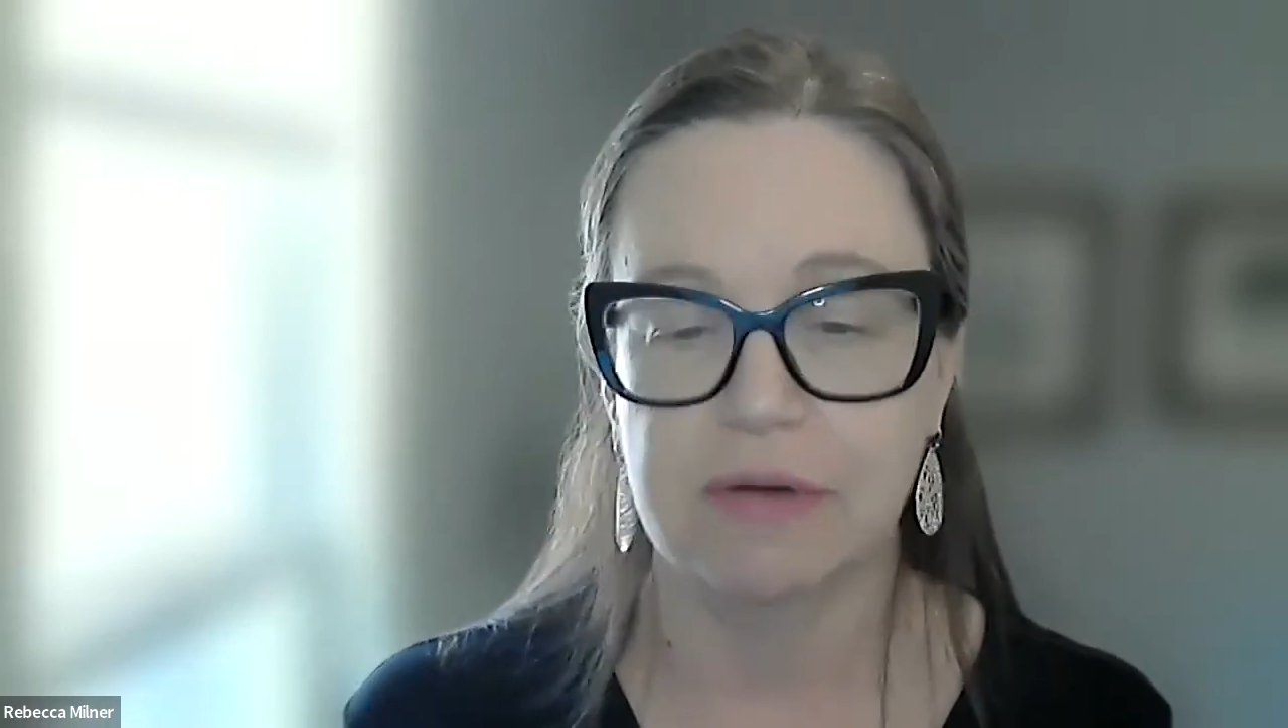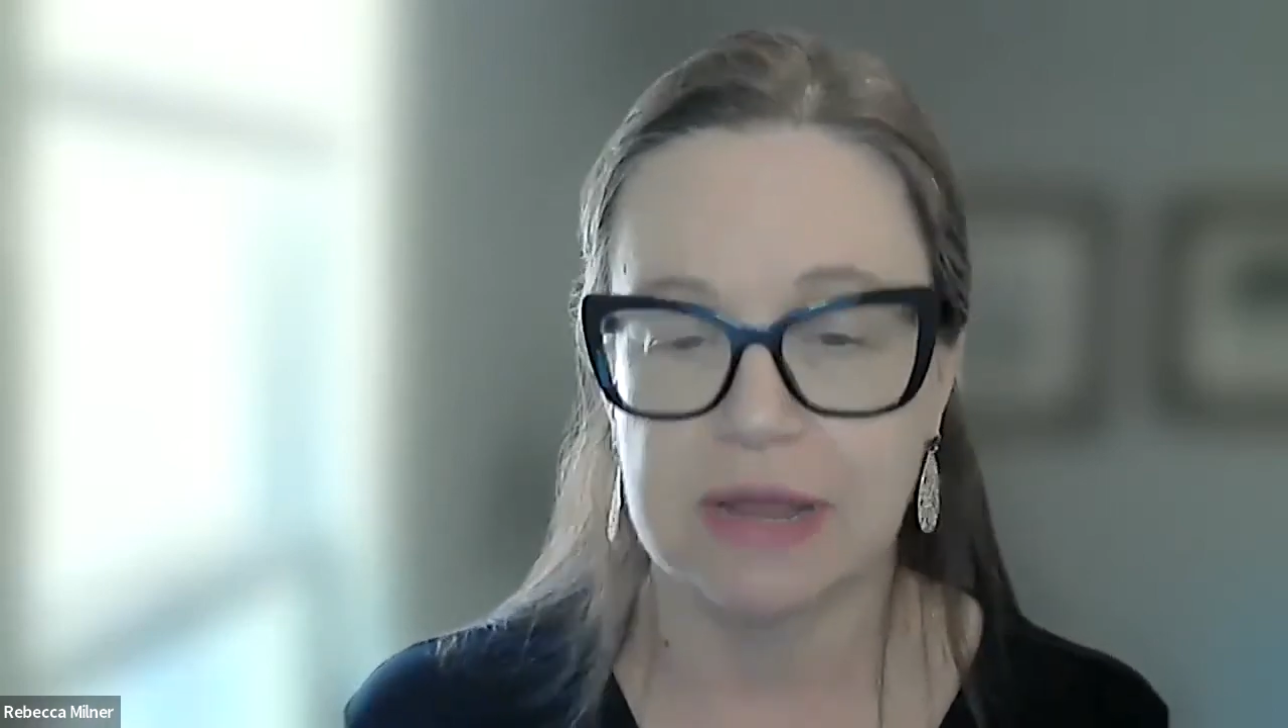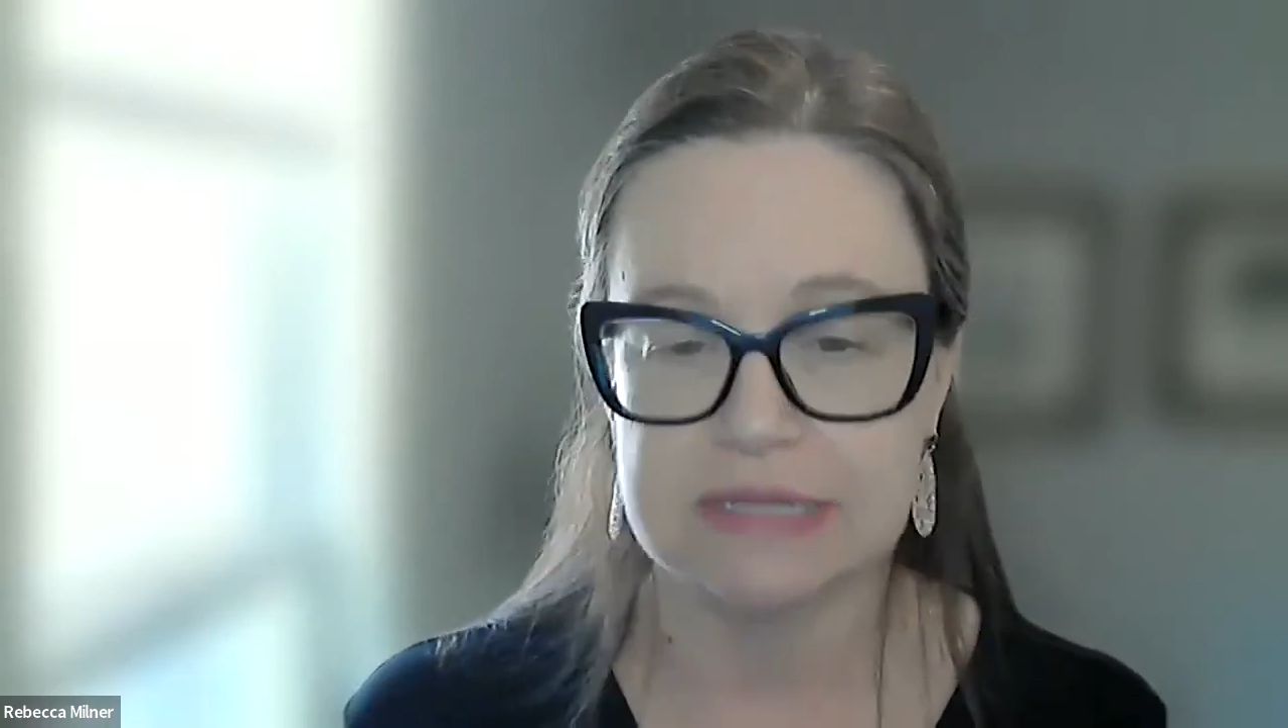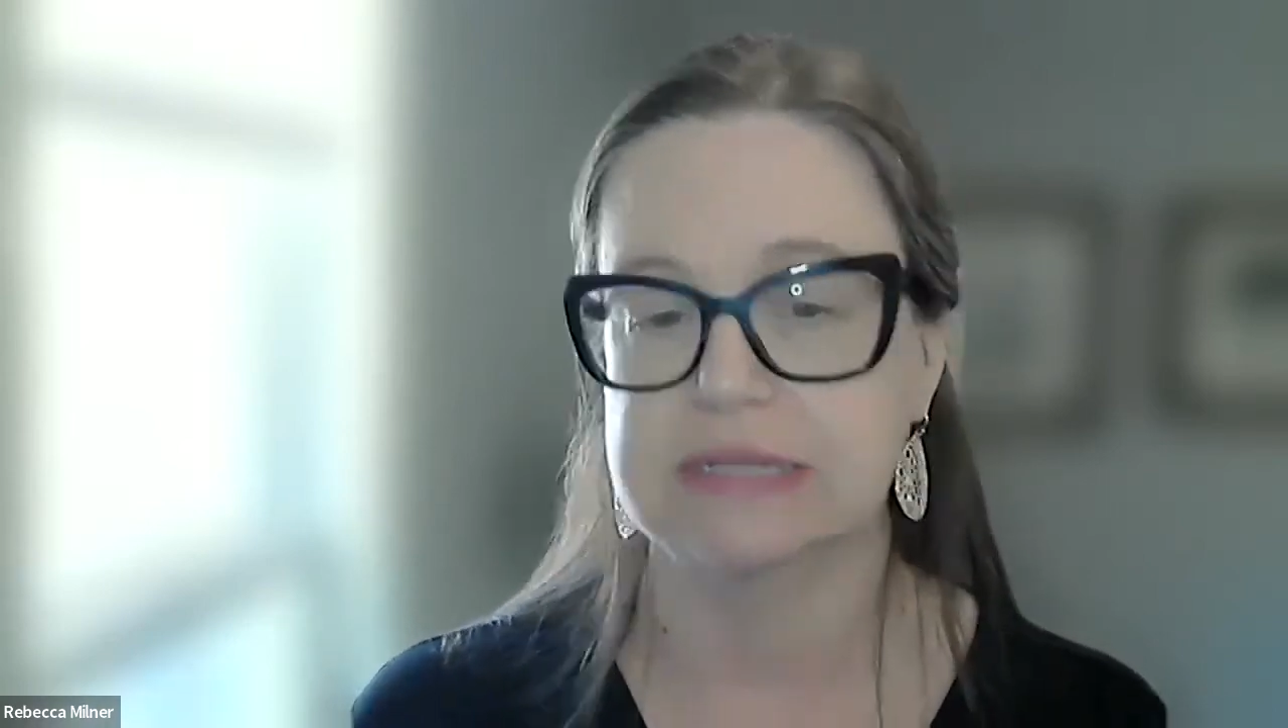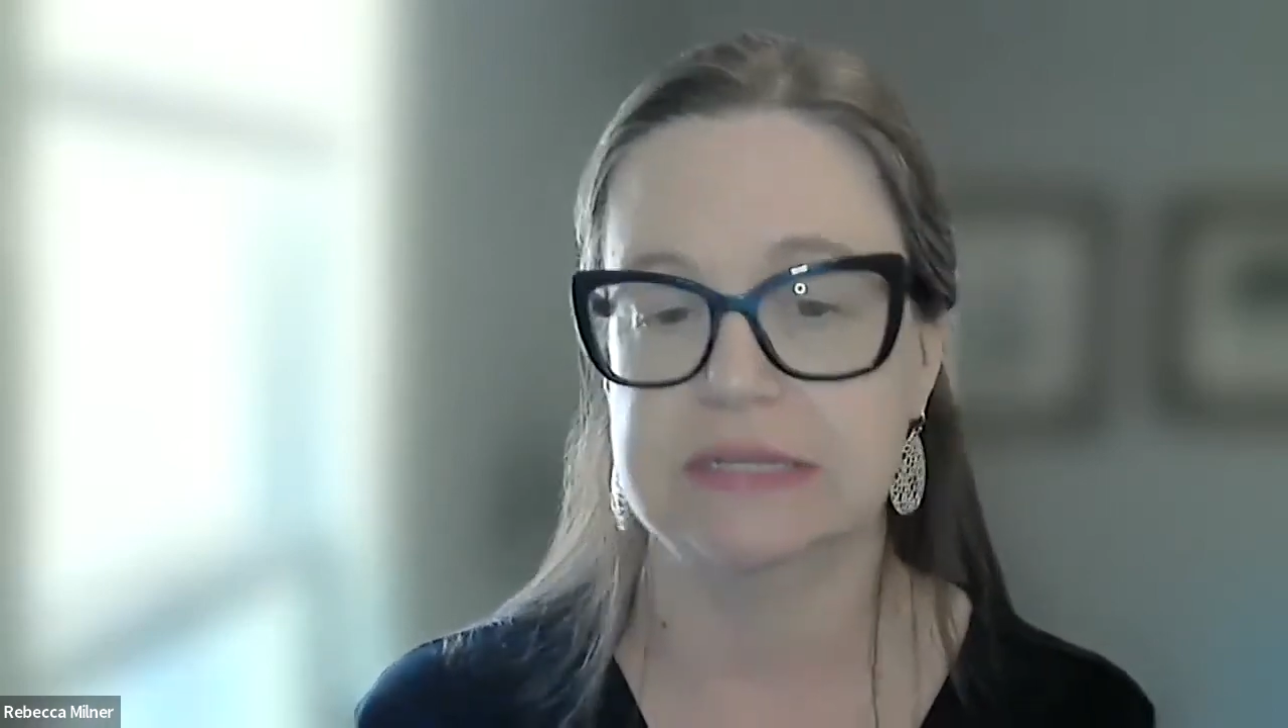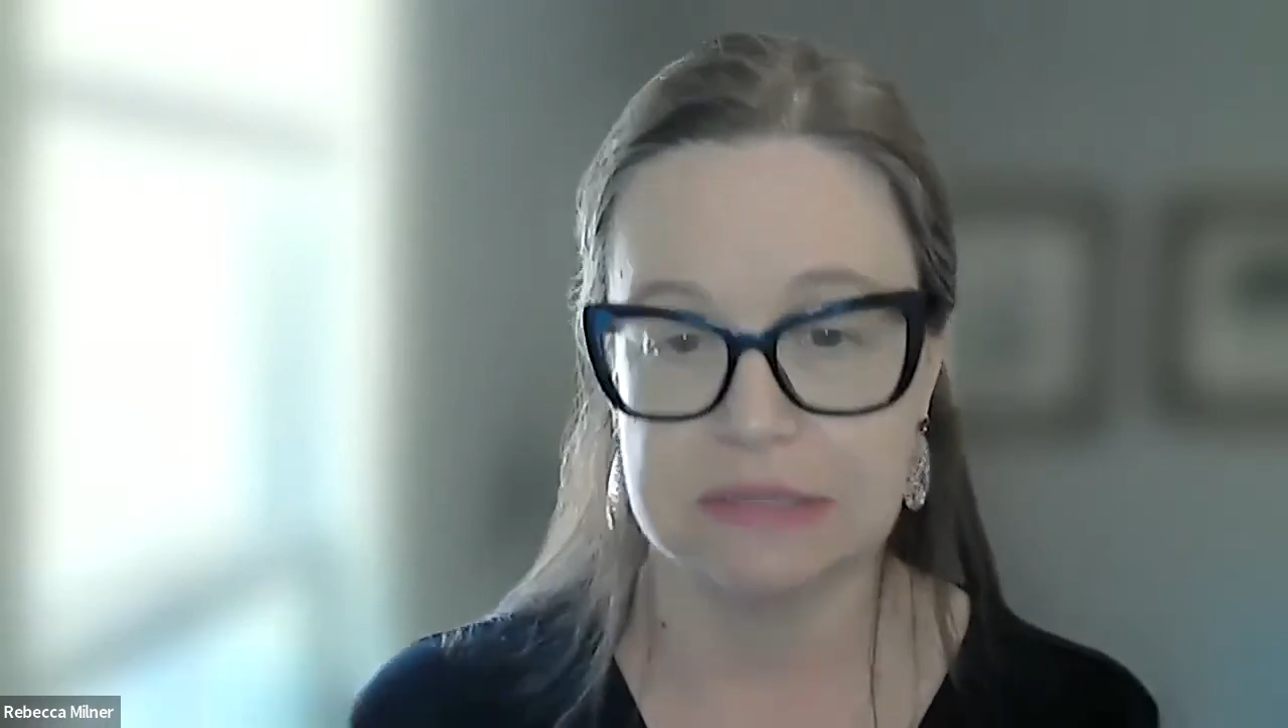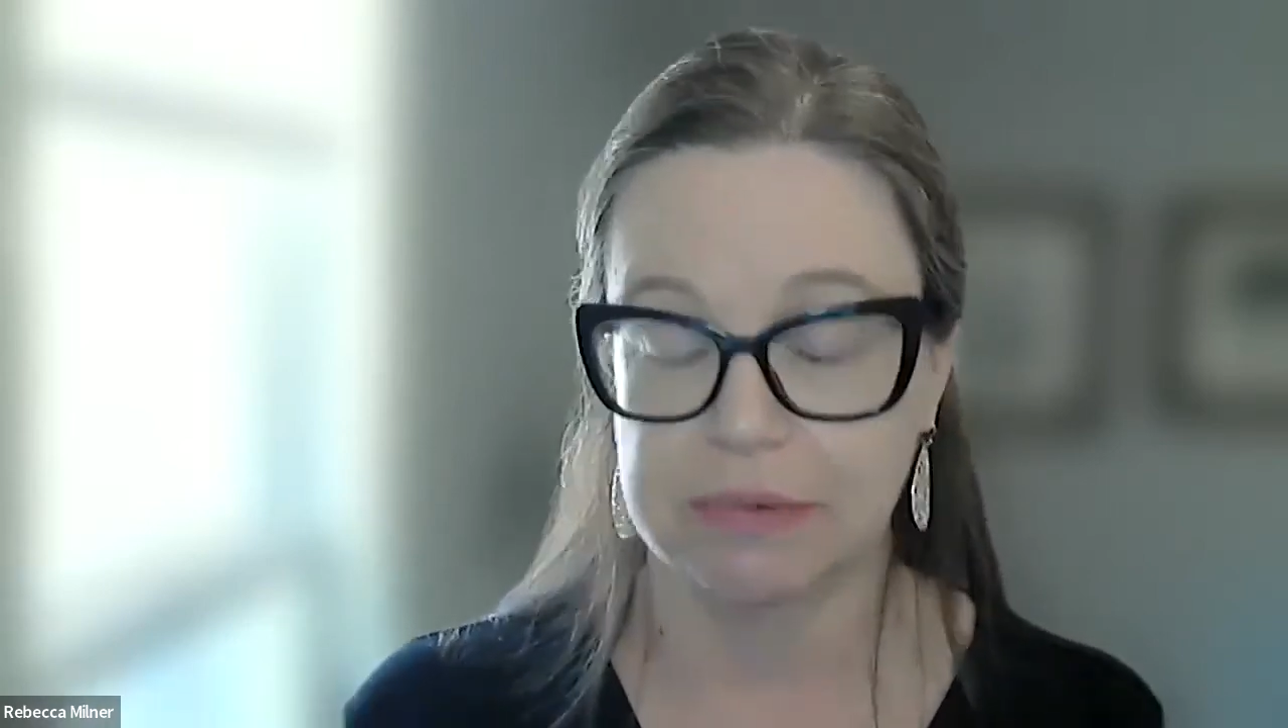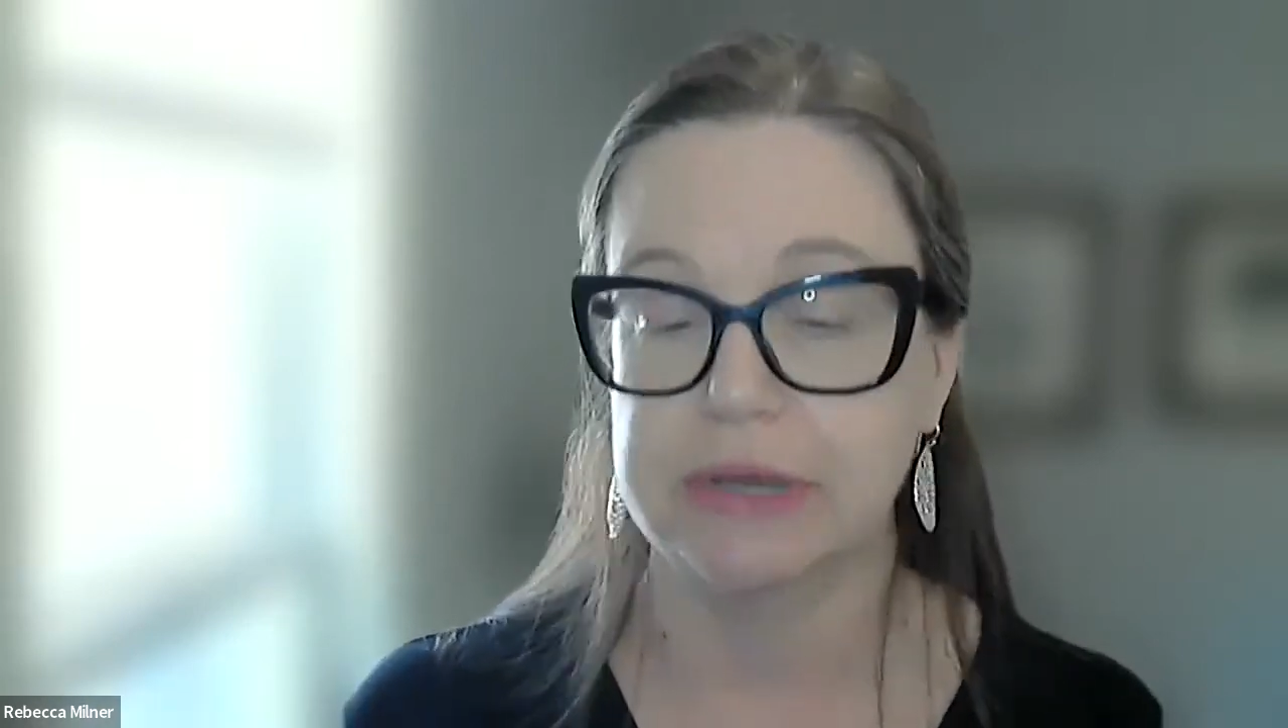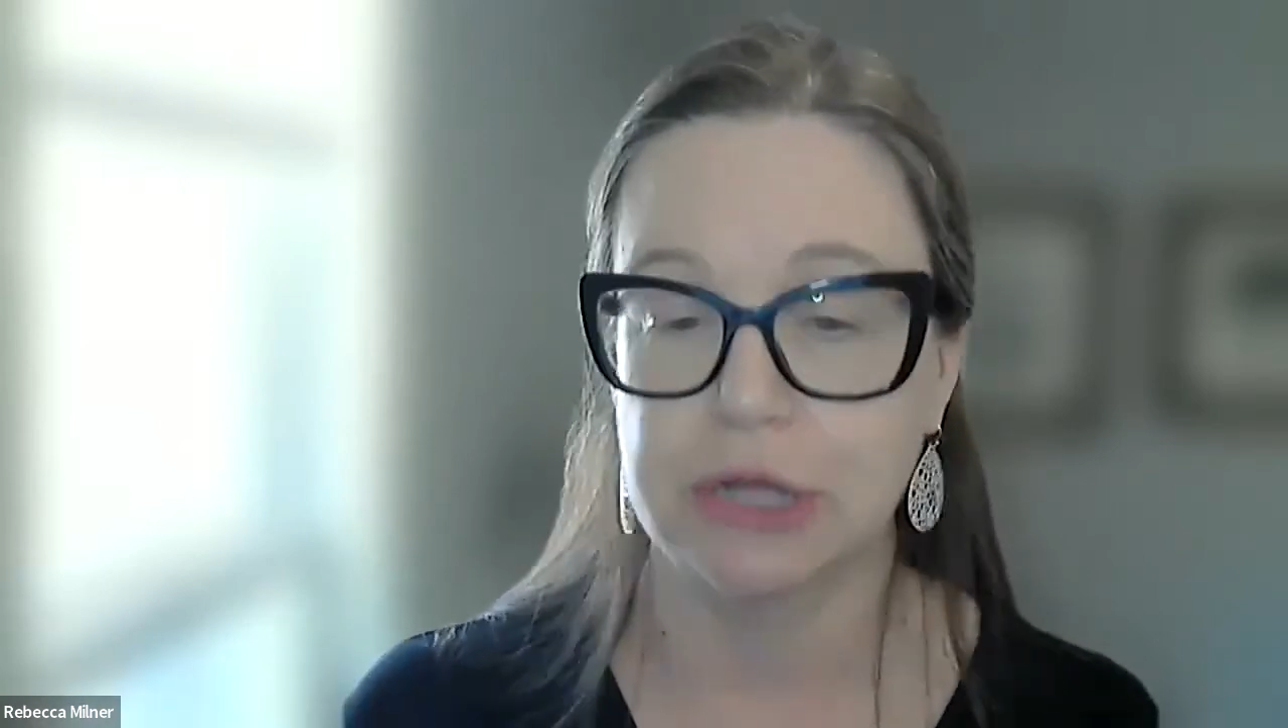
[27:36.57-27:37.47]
crisis is going